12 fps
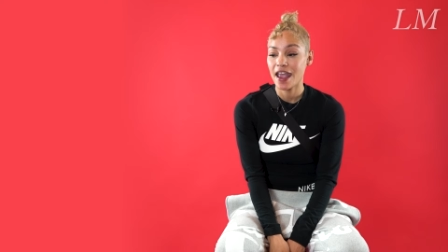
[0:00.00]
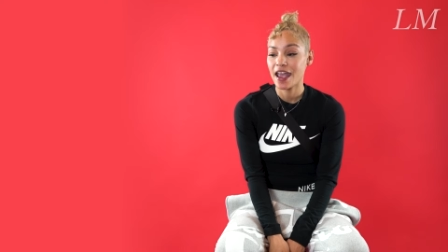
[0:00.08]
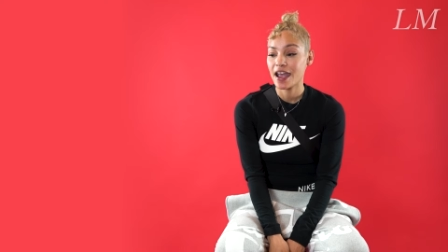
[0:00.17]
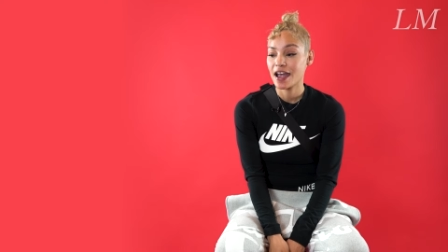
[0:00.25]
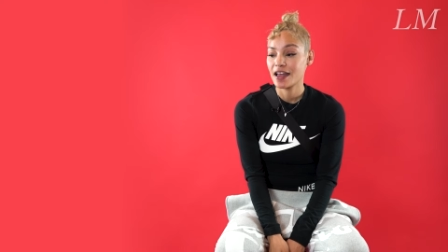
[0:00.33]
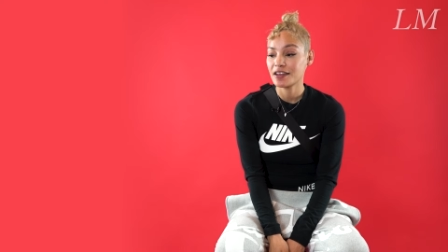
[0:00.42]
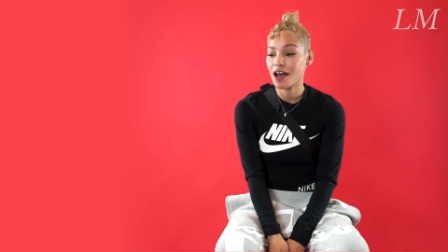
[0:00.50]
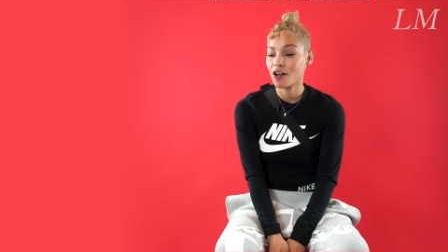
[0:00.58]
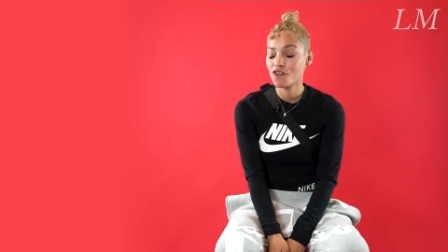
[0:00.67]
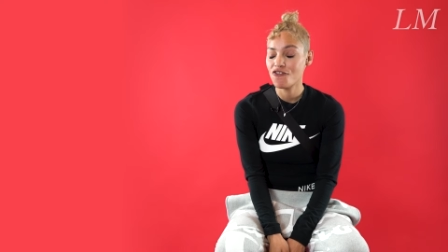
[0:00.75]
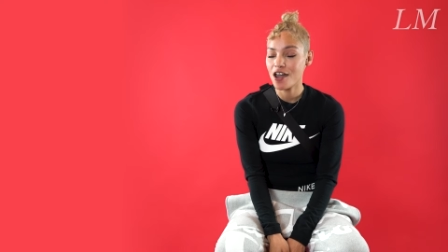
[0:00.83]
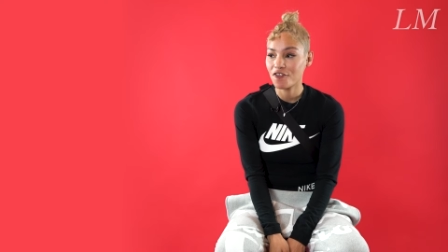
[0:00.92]
And
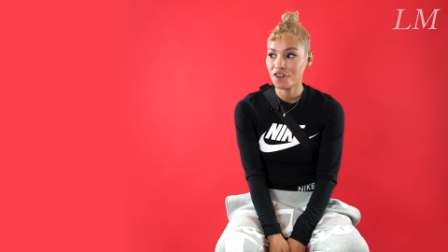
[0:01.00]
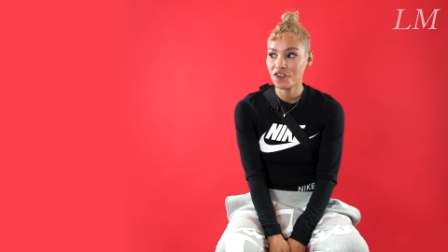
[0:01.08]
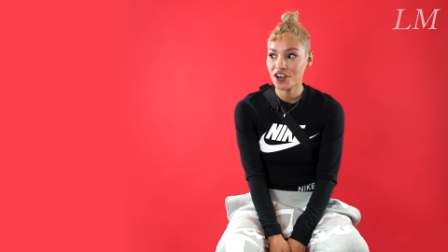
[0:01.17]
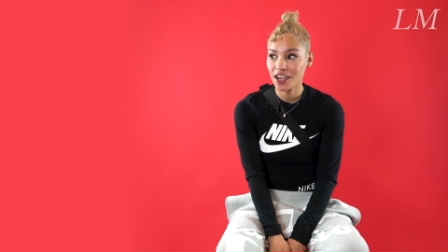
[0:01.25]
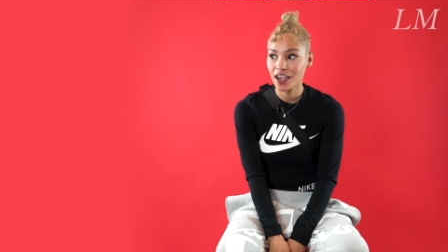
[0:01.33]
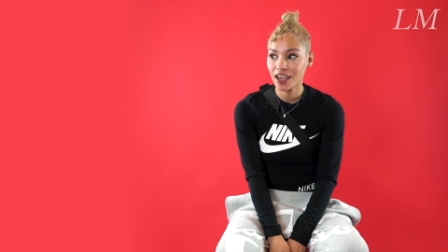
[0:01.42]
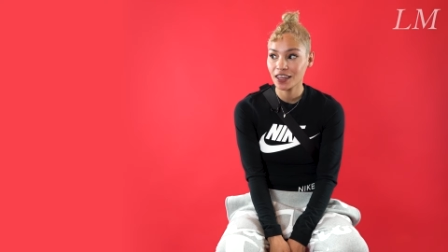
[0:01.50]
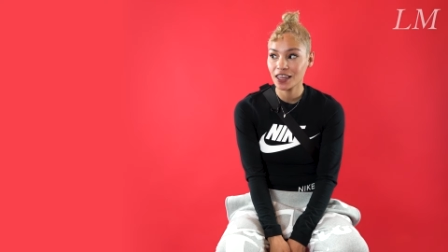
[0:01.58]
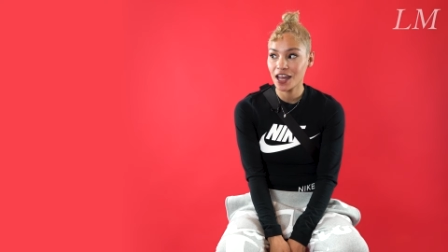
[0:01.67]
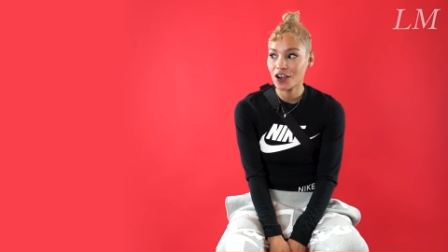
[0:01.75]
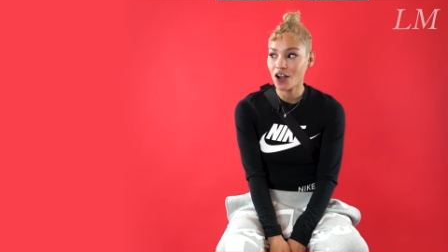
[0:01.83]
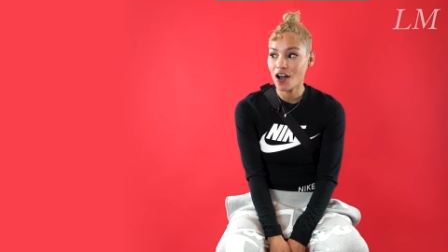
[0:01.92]
I'll never forget,
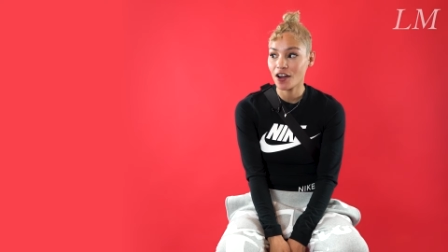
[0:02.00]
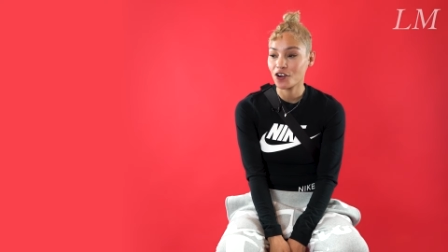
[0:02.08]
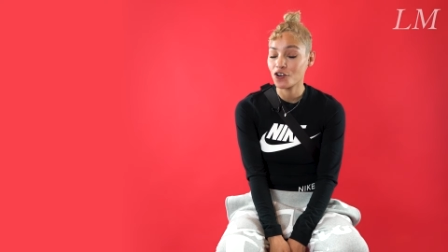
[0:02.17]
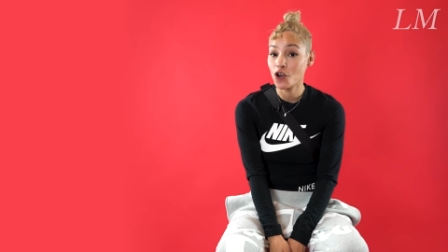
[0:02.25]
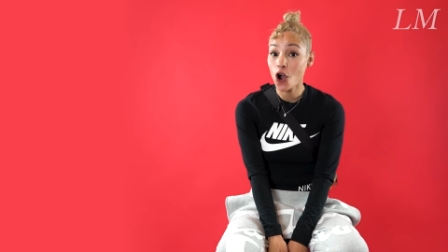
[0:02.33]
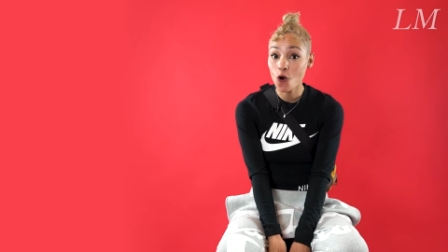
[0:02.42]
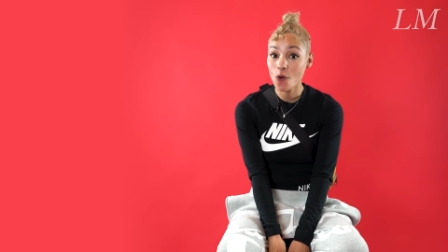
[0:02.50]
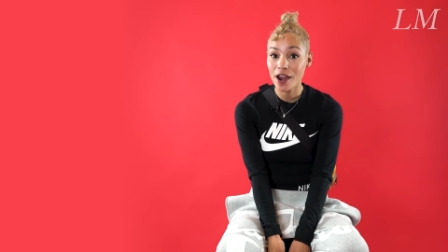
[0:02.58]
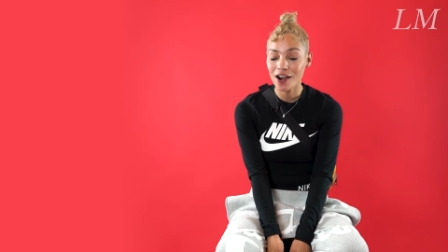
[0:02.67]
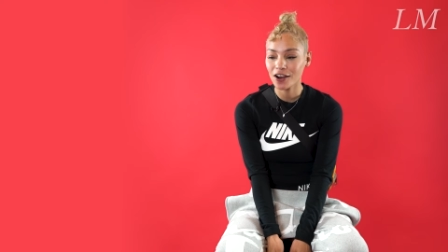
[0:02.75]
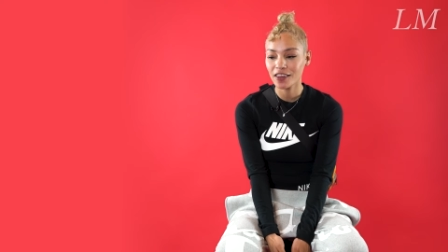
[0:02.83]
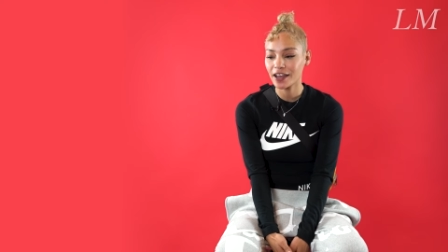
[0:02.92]
like out of
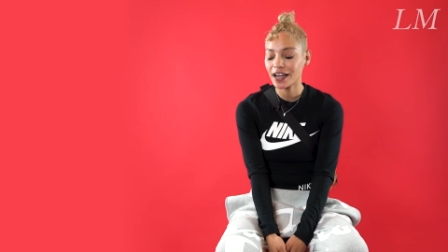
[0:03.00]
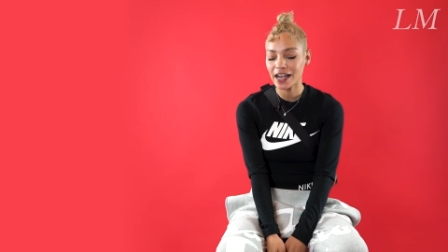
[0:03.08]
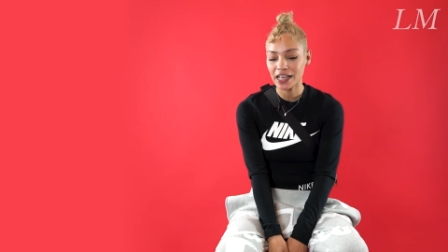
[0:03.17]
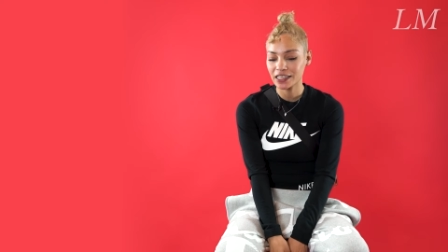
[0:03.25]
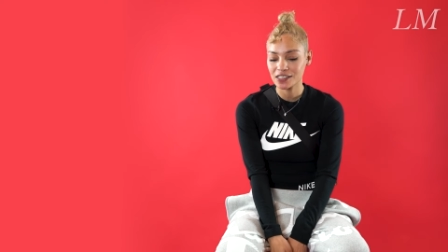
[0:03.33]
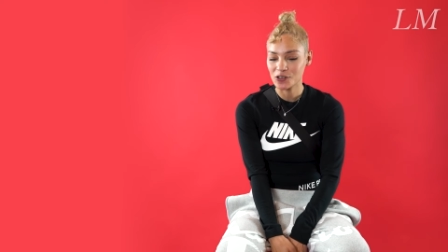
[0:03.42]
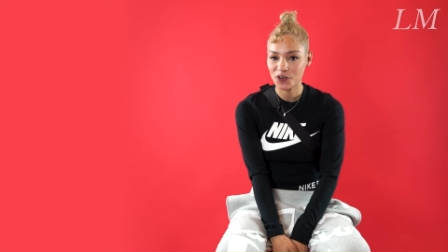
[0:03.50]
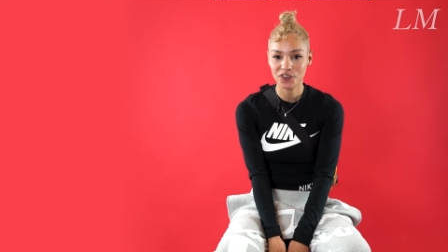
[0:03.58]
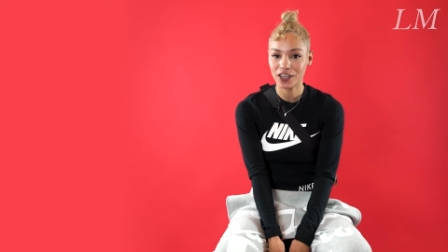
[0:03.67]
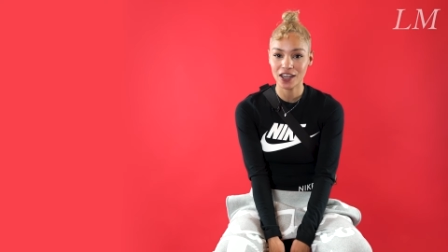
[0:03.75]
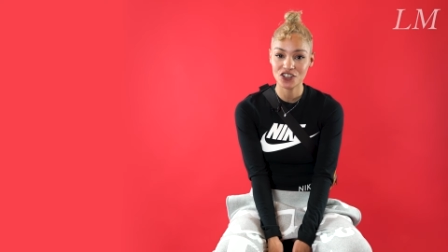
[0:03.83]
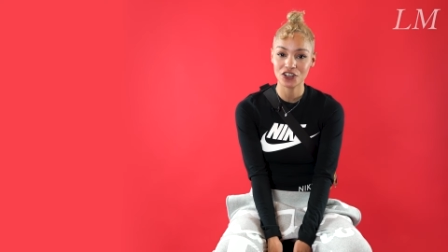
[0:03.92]
nowhere, like I got this
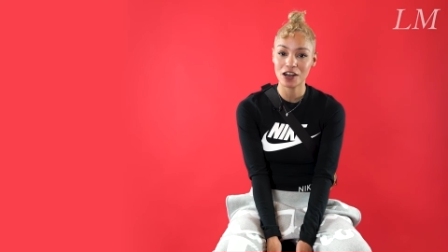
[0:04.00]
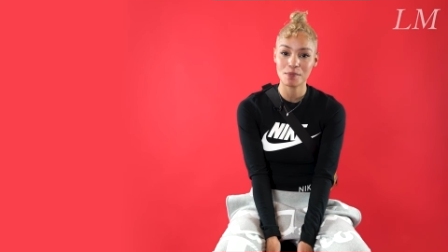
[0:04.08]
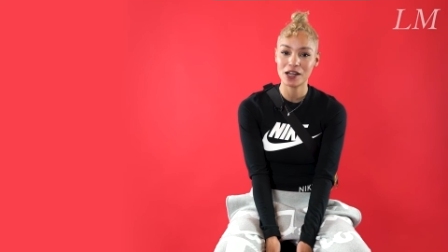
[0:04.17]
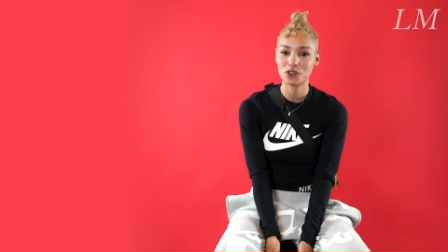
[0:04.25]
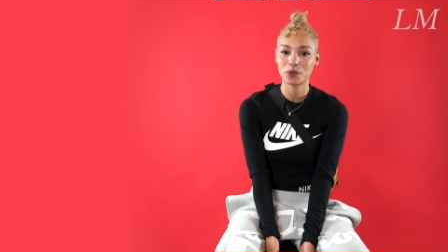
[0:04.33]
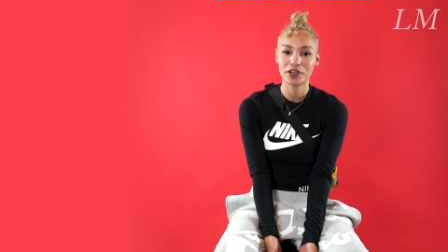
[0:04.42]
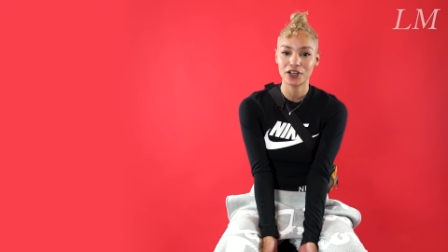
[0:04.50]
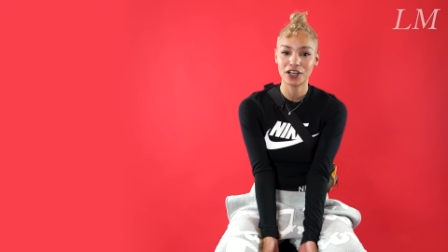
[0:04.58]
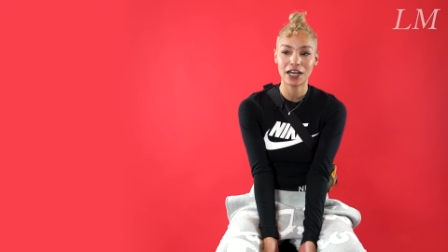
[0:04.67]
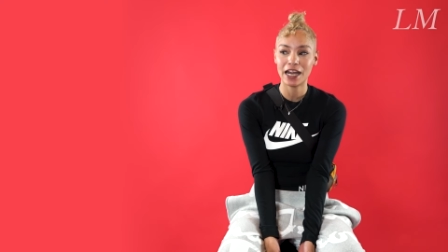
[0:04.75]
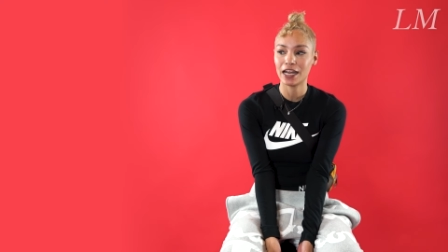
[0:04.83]
notification on my Twitter.